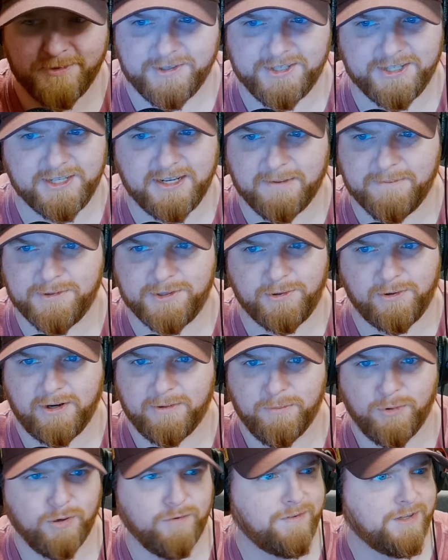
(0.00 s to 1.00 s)
some sort
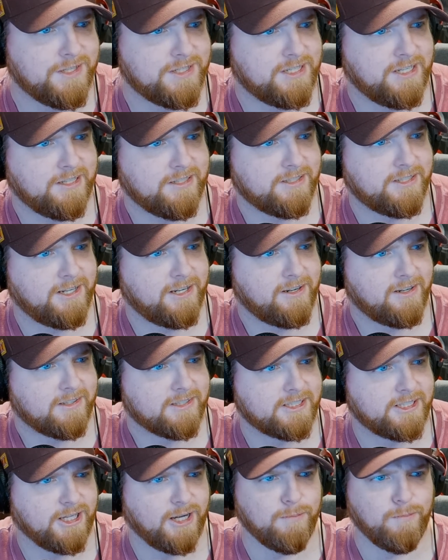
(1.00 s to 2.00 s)
of movie scenes here
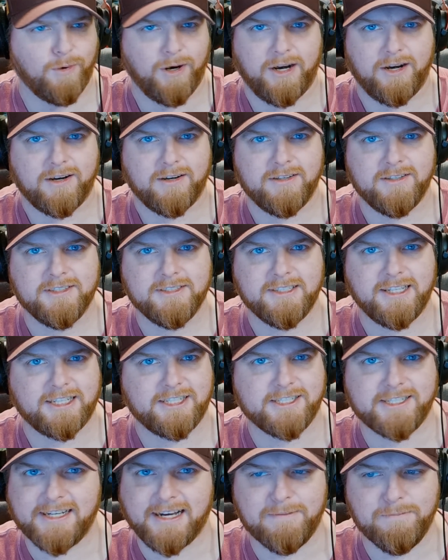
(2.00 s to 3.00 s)
somewhere. Like
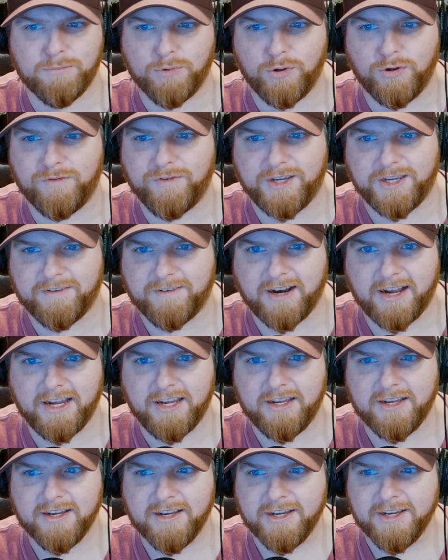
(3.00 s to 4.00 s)
some movie,
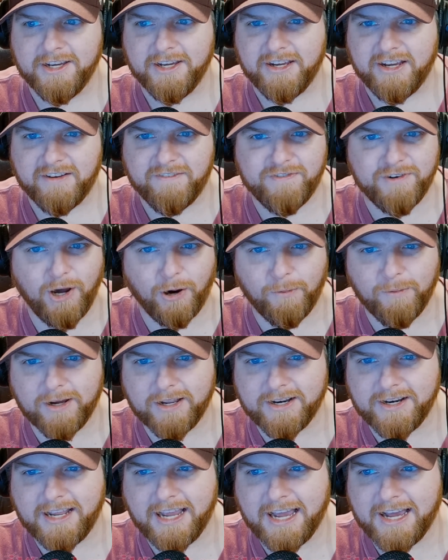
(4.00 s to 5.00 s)
right? If no
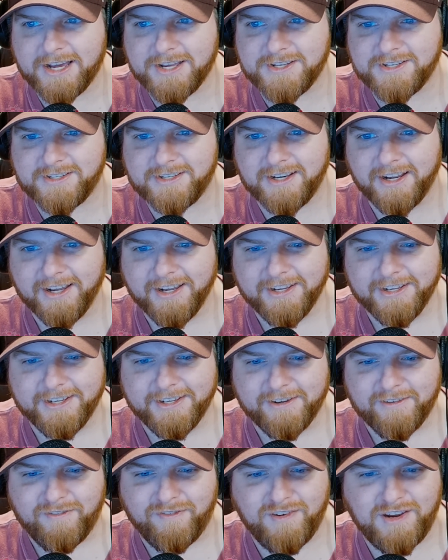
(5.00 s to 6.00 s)
one has
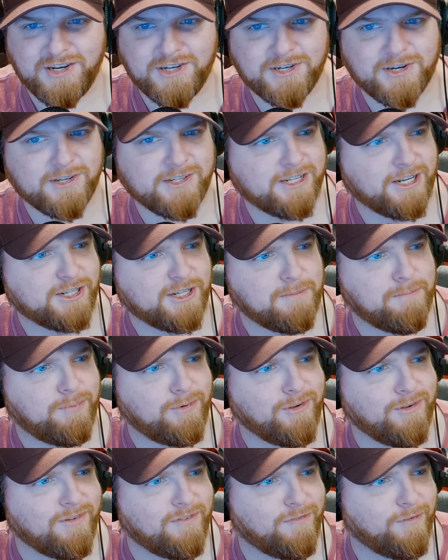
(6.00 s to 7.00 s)
featured such a
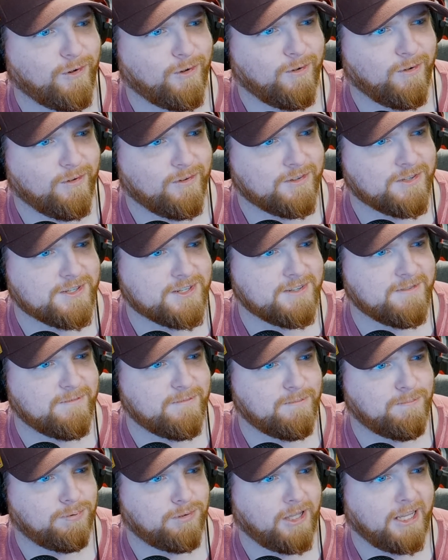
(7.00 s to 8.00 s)
beautiful
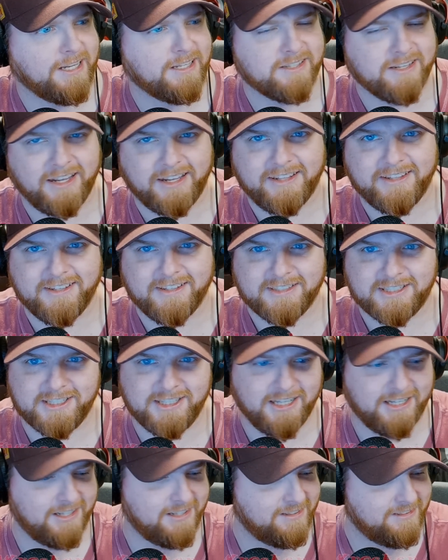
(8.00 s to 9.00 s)
place like this,
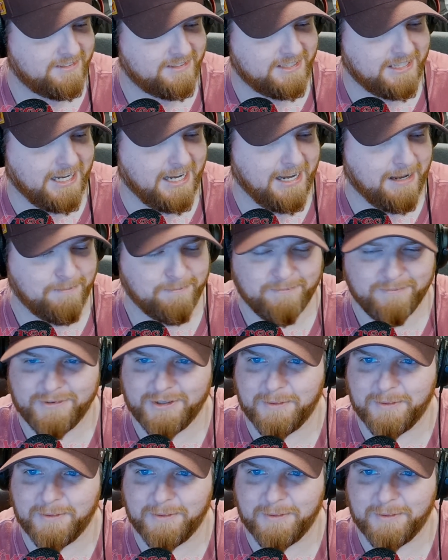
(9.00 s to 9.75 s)
then damn, they're